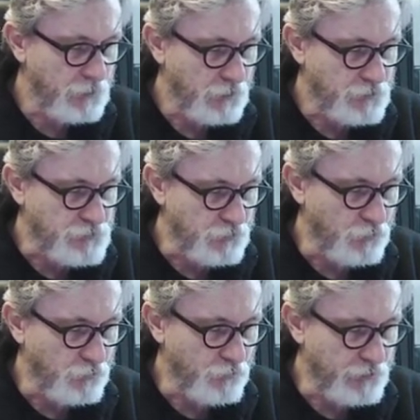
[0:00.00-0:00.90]

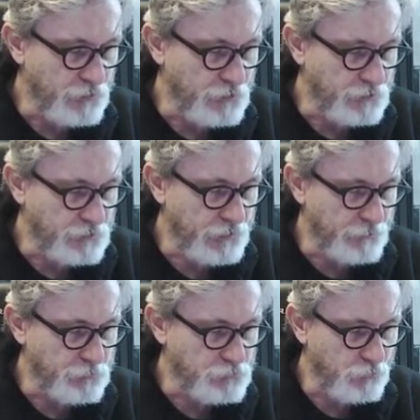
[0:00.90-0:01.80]
So the
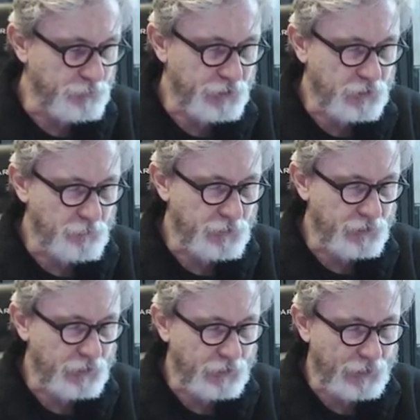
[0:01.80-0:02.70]
cables will be
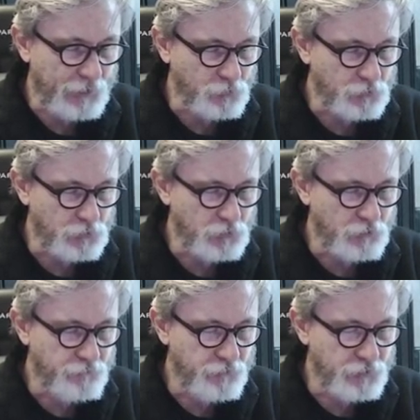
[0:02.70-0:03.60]
coming out
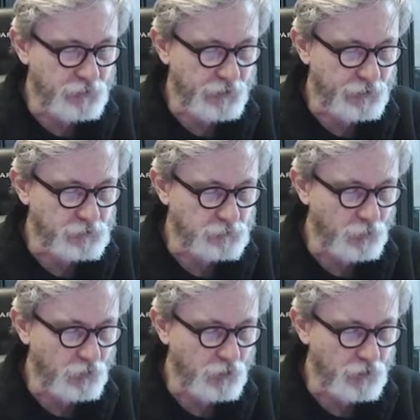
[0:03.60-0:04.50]
of the
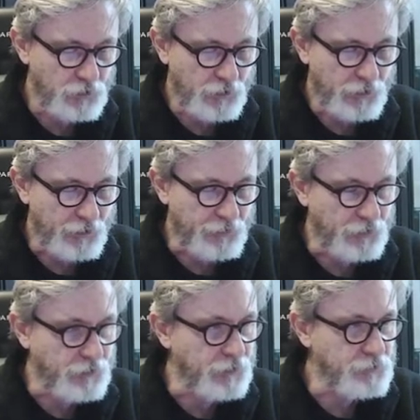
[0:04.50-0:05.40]
handlebar and
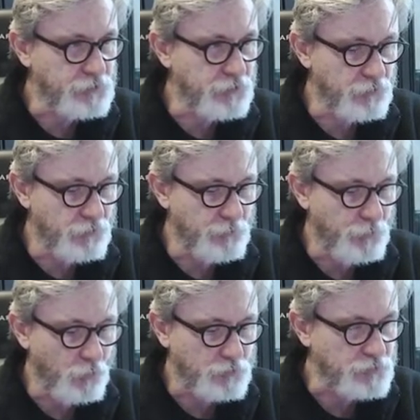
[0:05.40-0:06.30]
then into the
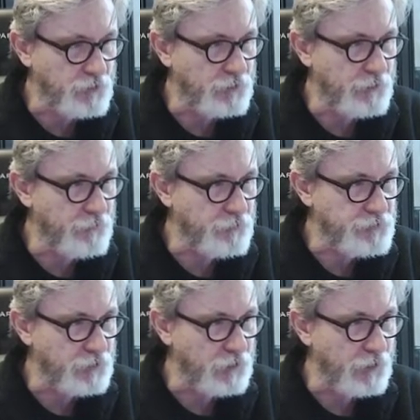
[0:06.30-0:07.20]
ports on either
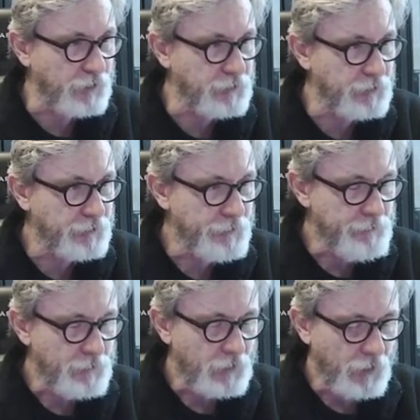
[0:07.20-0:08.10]
side
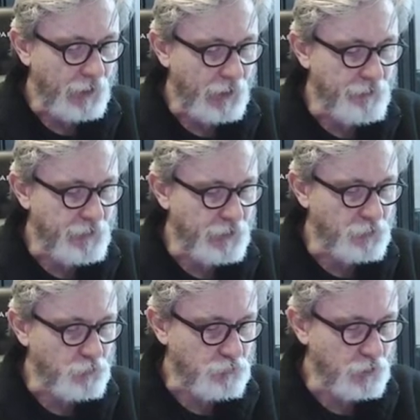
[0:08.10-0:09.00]
and
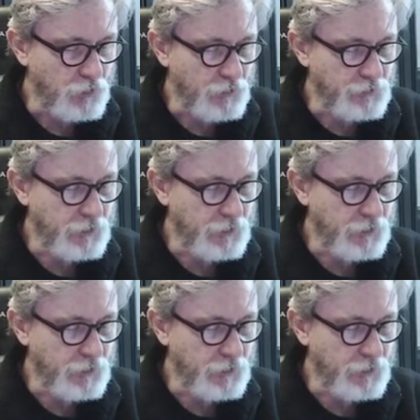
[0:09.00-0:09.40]
then run